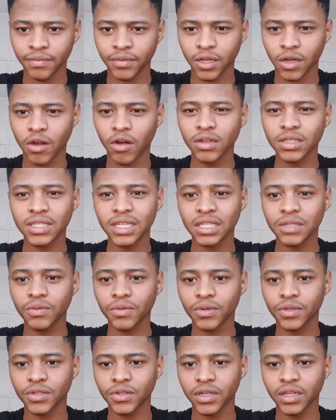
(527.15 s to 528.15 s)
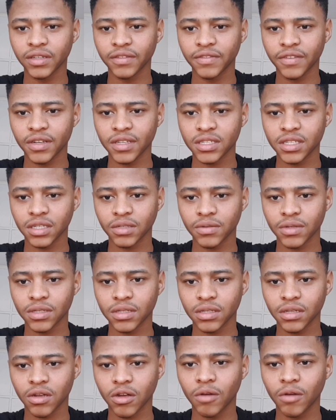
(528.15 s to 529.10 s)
The content we were doing in first year was